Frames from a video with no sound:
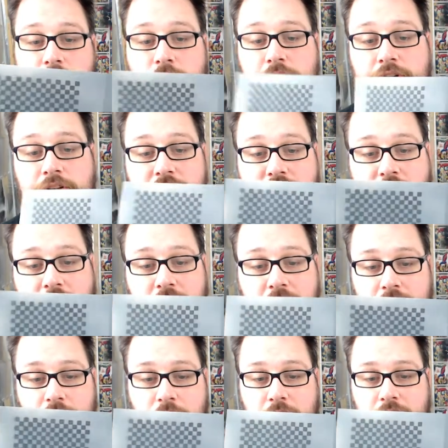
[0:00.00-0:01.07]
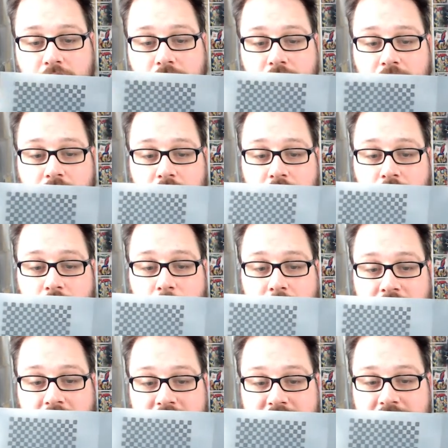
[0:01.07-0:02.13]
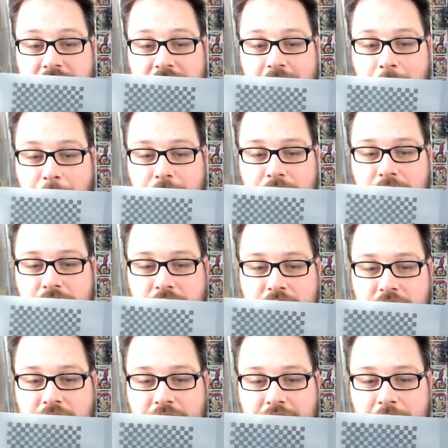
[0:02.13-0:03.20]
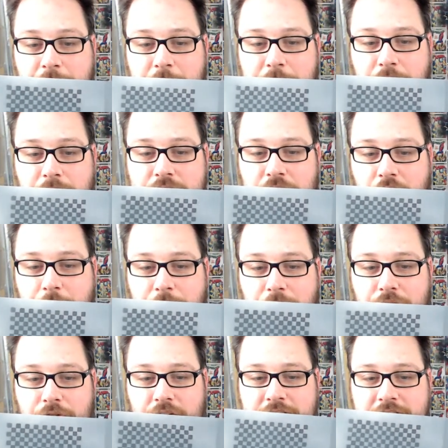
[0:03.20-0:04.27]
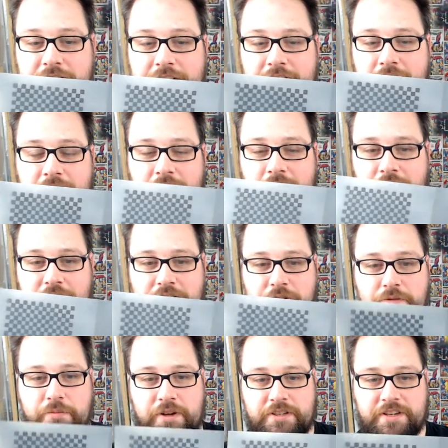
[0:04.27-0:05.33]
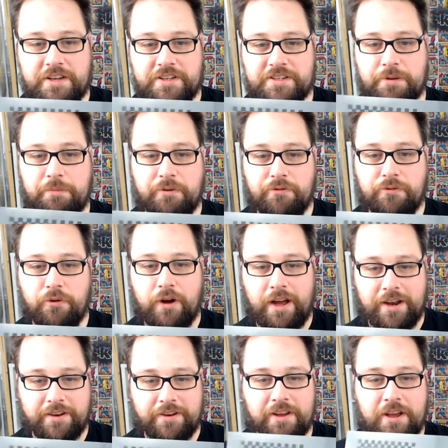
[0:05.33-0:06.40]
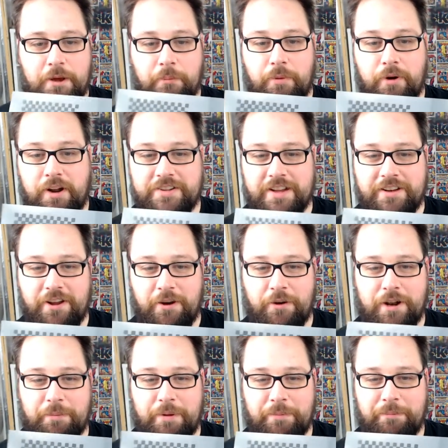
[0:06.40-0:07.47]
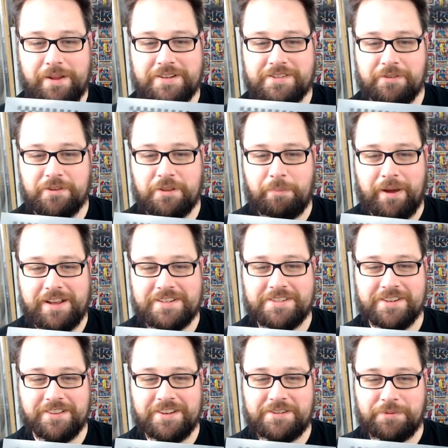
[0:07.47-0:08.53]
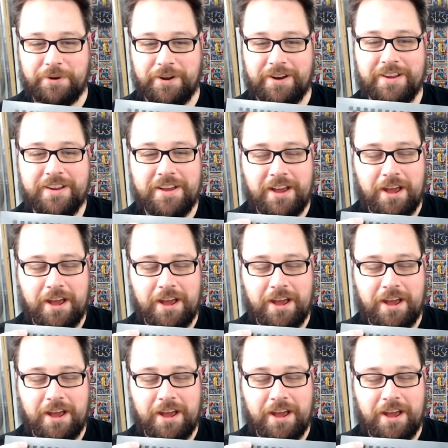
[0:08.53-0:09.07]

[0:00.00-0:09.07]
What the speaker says: We can see where that didn't happen. I took a little bit more time over it. This was my tester beforehand, but I did go a little bit mental with the paint on this one.